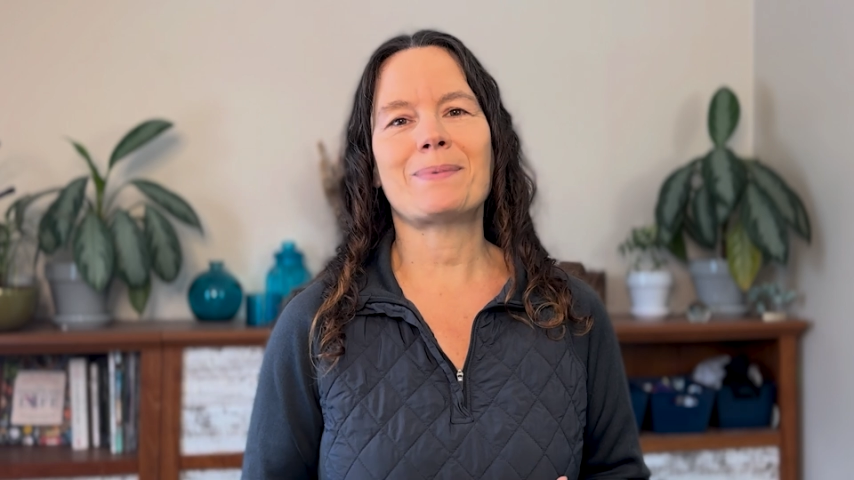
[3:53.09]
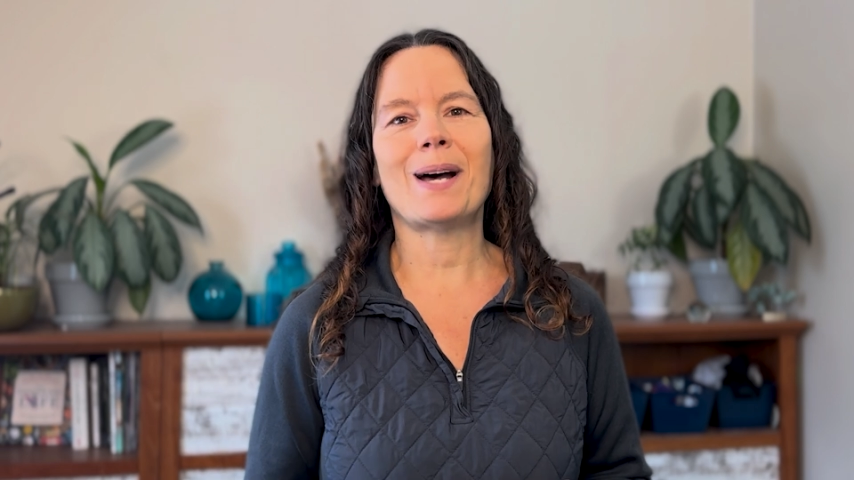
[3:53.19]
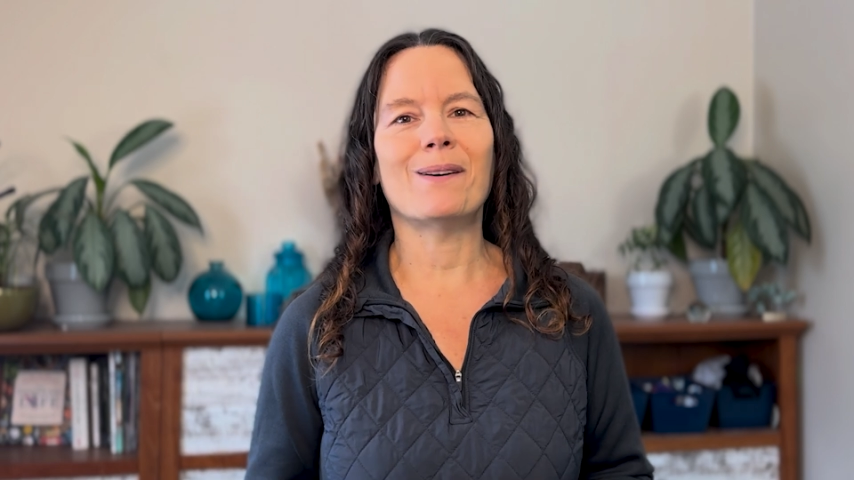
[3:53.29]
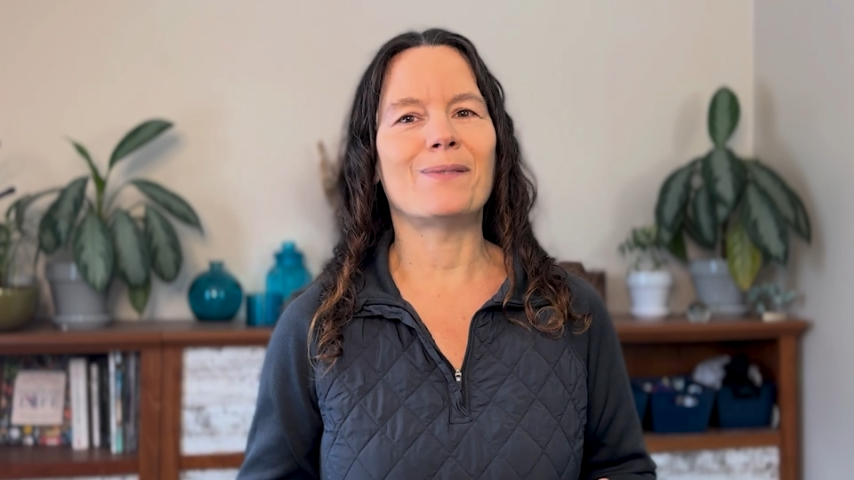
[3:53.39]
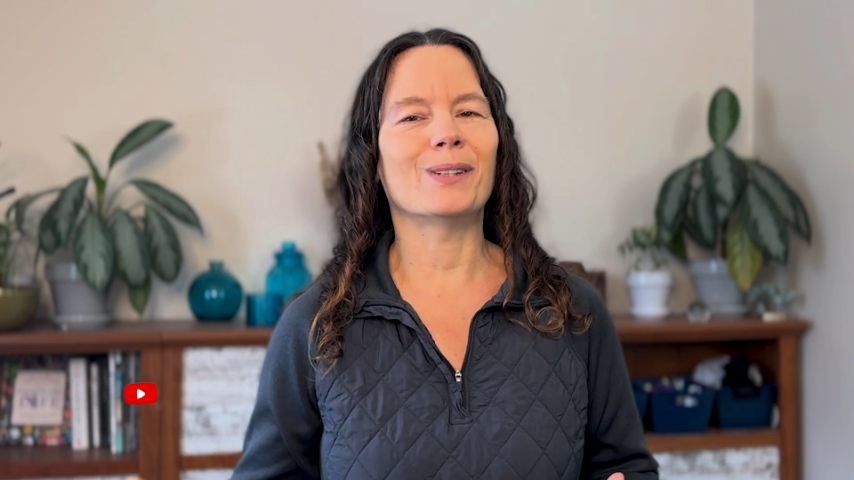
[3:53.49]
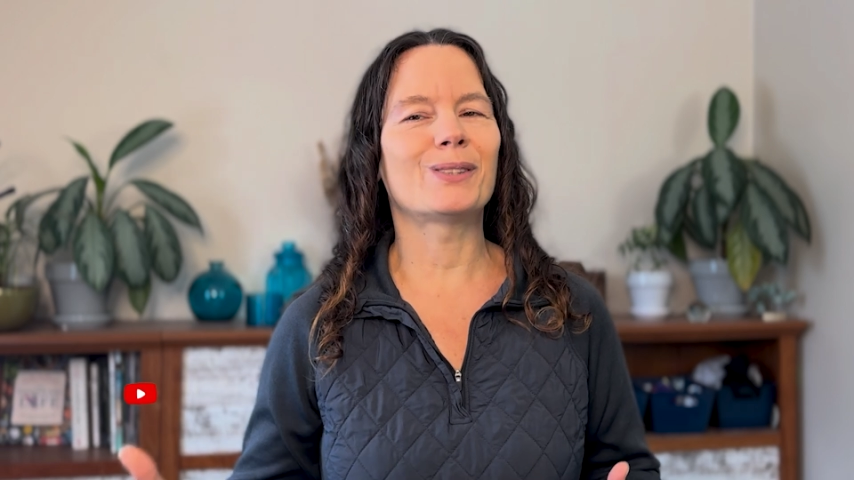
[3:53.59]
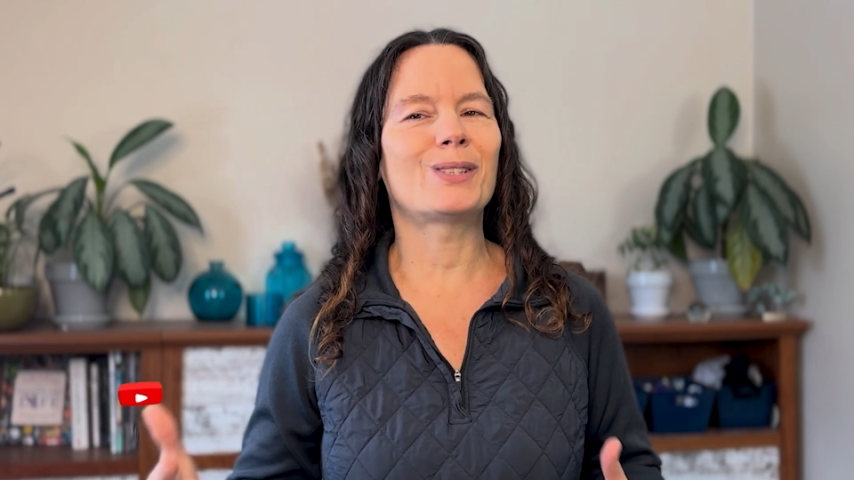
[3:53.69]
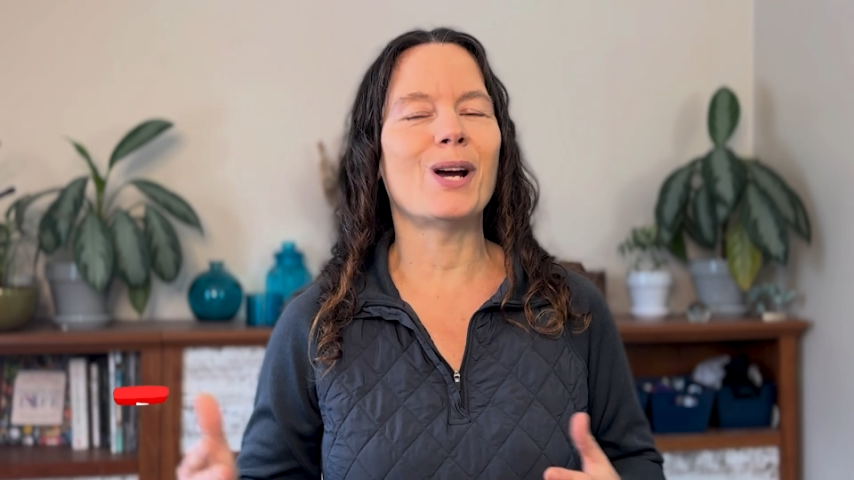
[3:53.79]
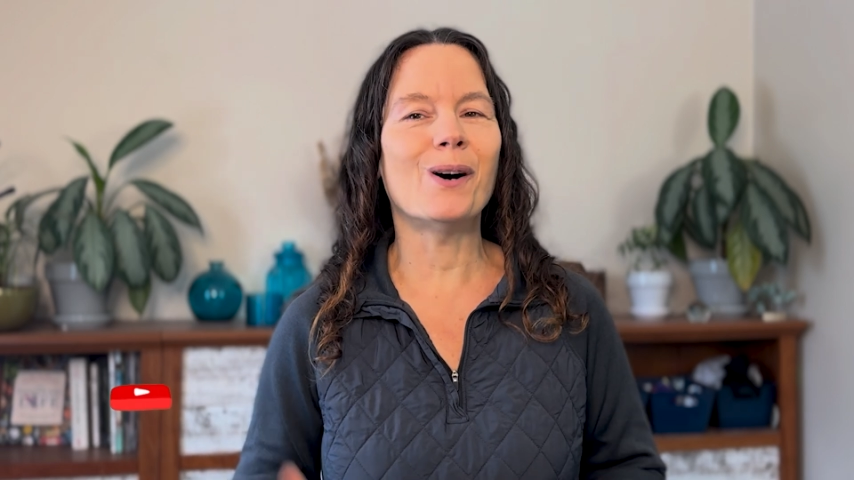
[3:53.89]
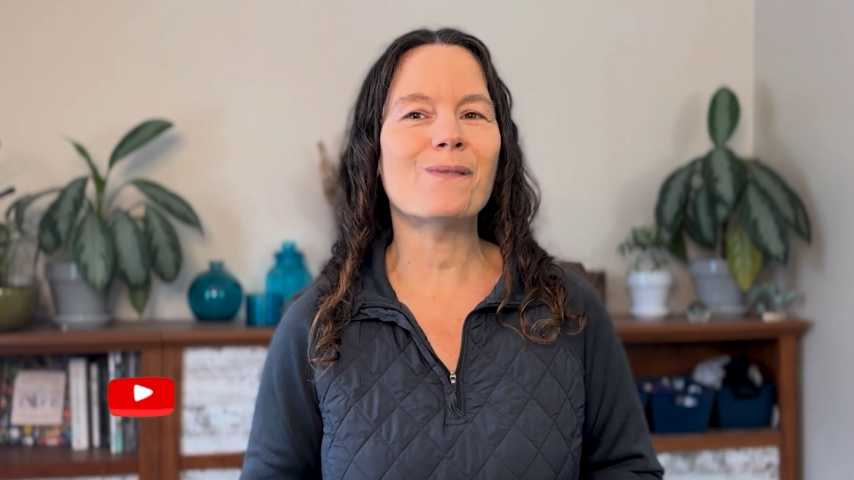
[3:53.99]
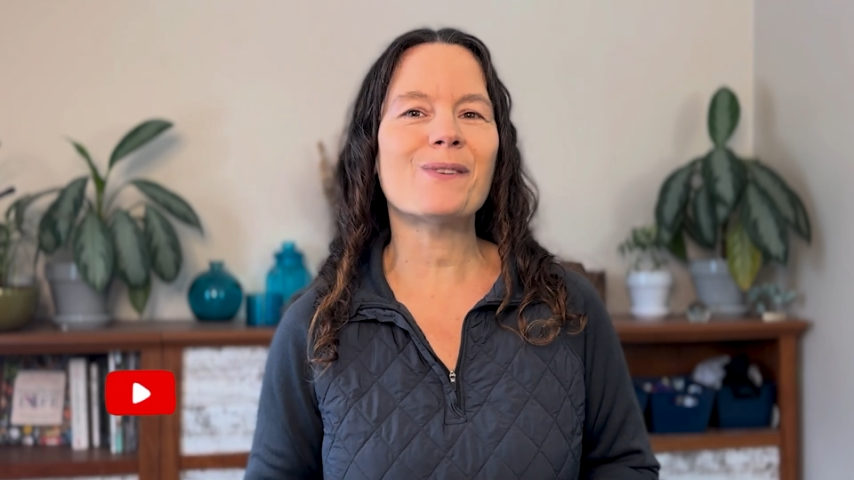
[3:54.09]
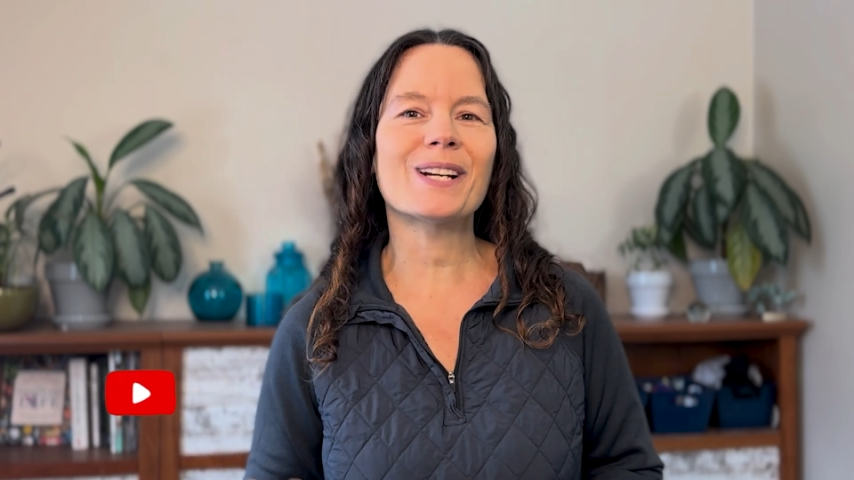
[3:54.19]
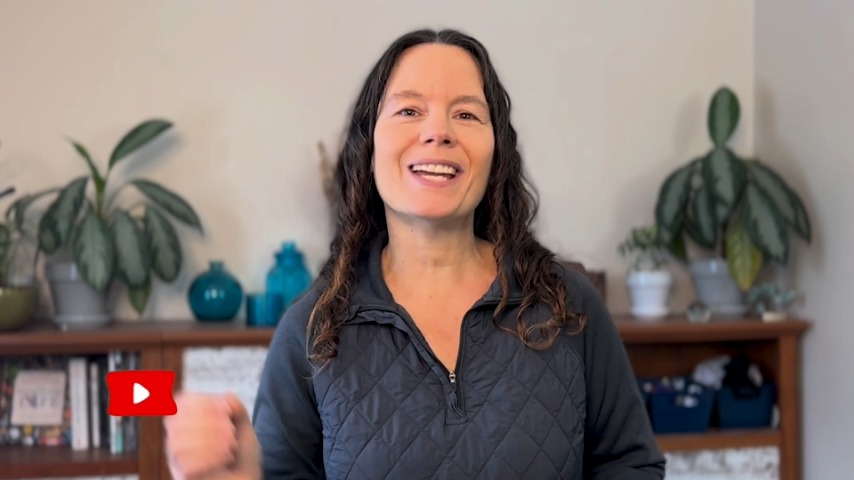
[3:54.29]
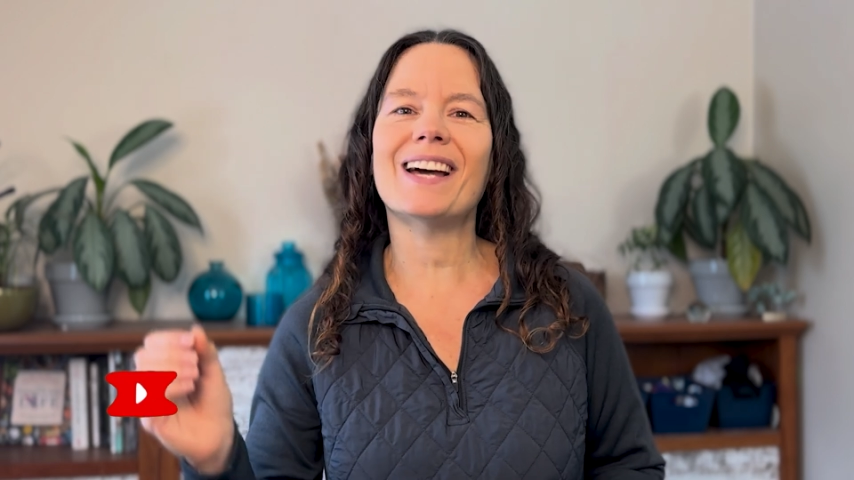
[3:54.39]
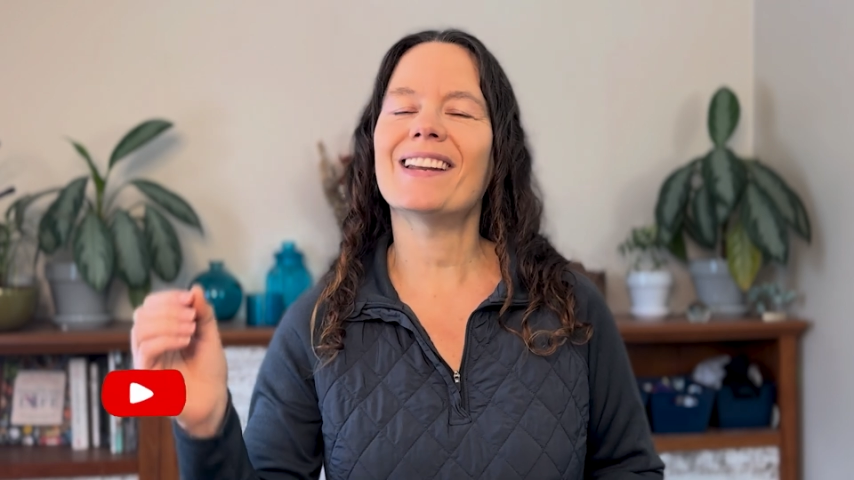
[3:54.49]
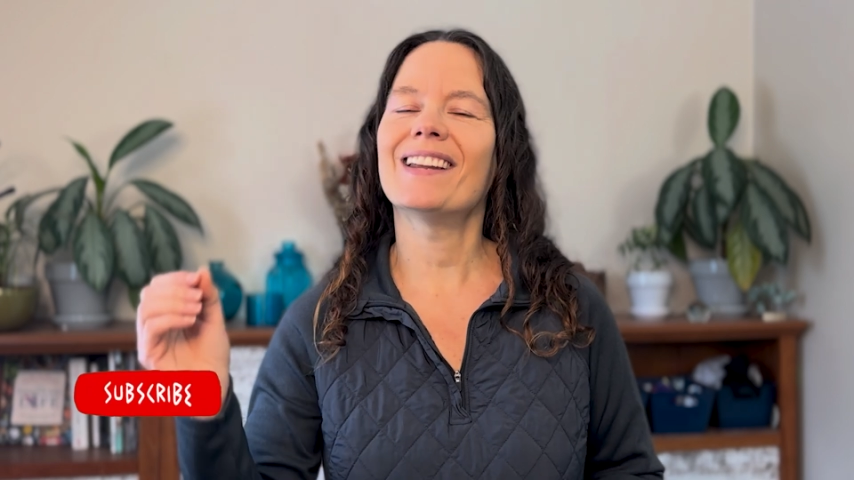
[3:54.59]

helpful, don't forget